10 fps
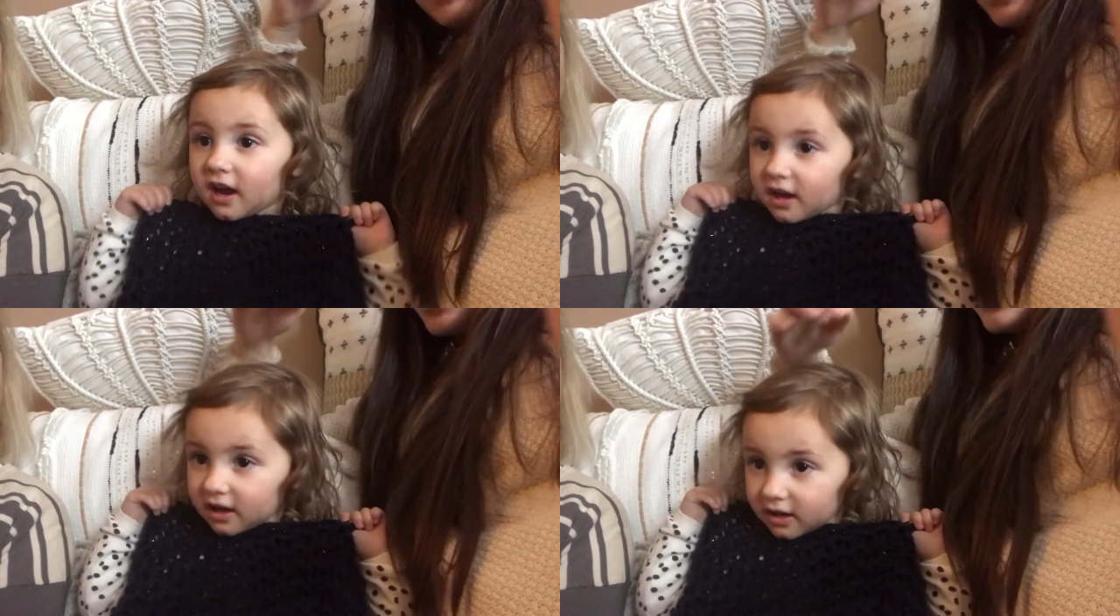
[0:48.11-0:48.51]

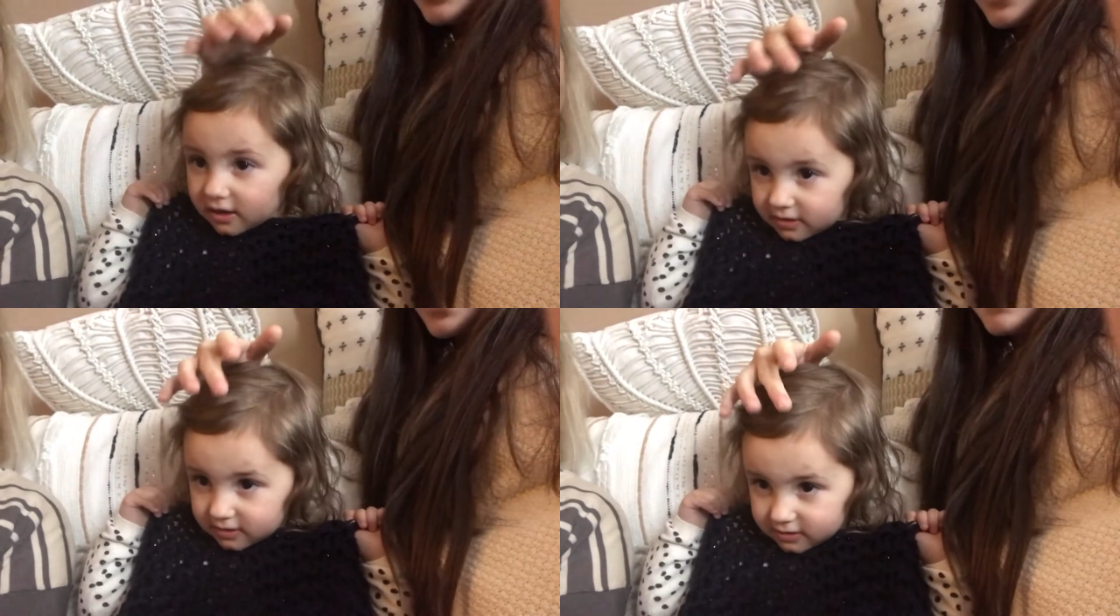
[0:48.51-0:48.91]
And will you
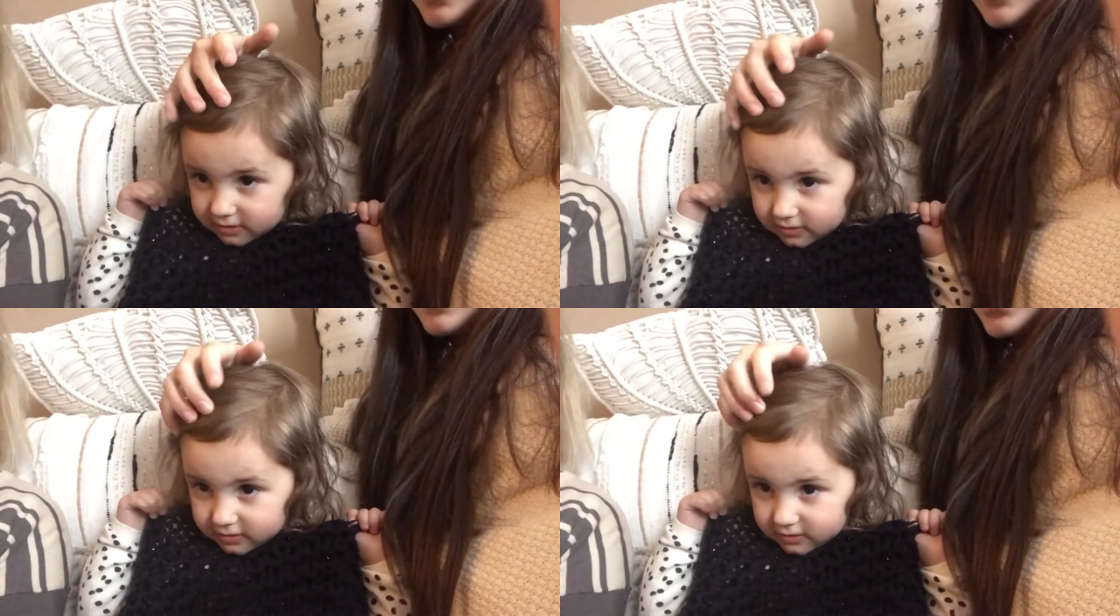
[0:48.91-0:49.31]
sing him
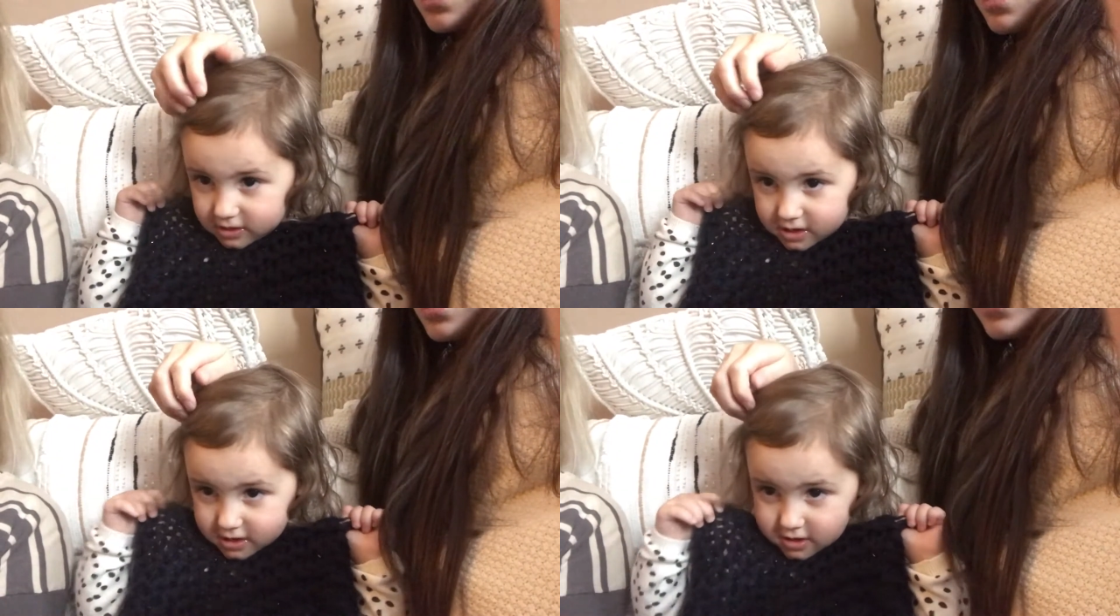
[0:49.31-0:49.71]
some
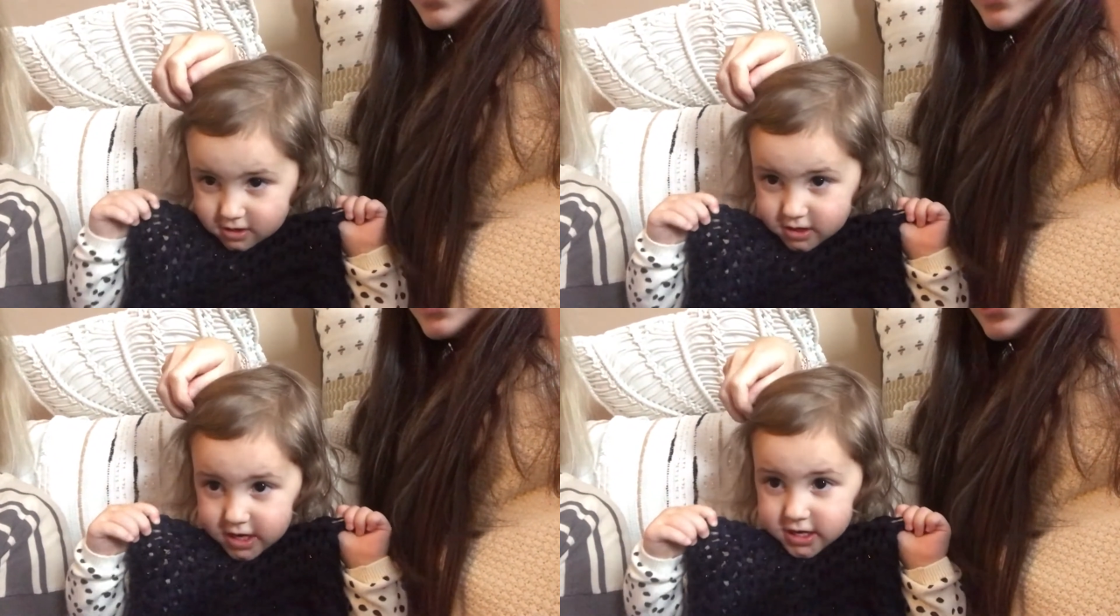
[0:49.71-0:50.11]

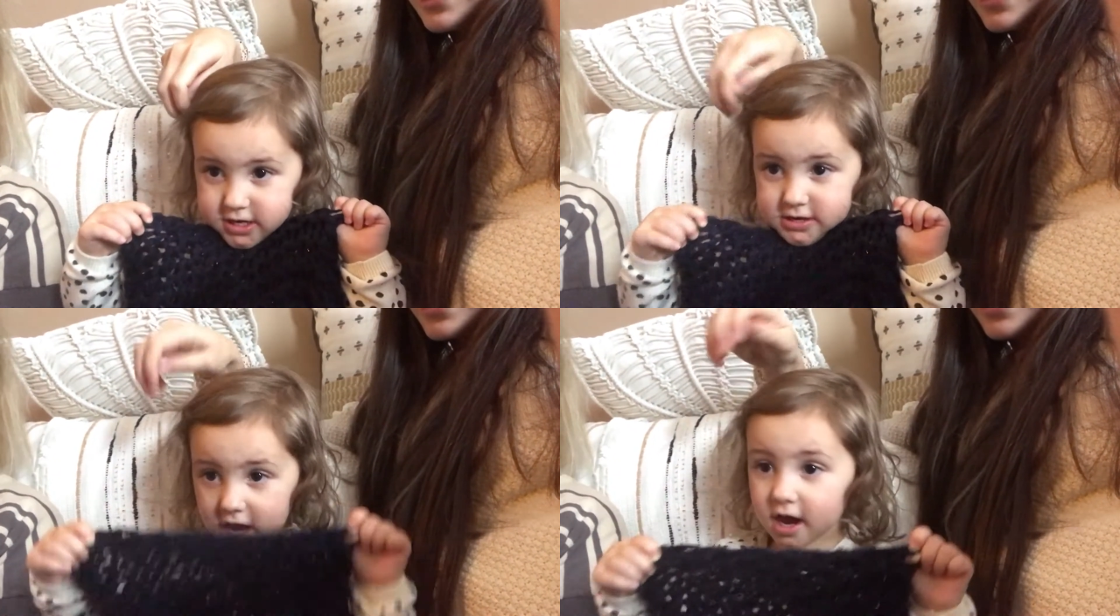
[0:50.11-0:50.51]
songs?
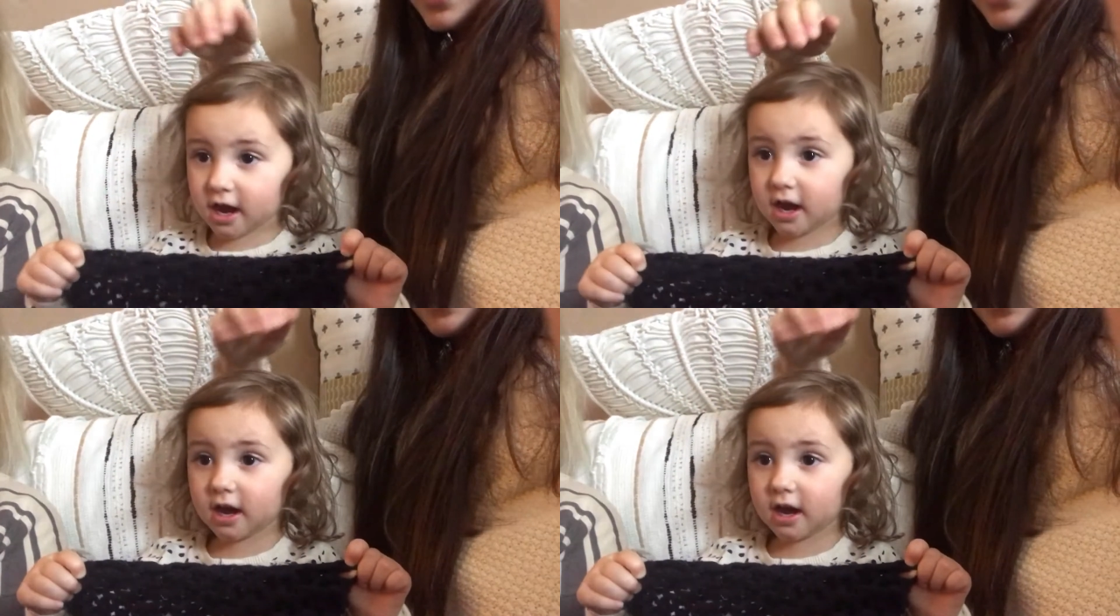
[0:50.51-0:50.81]
Yeah.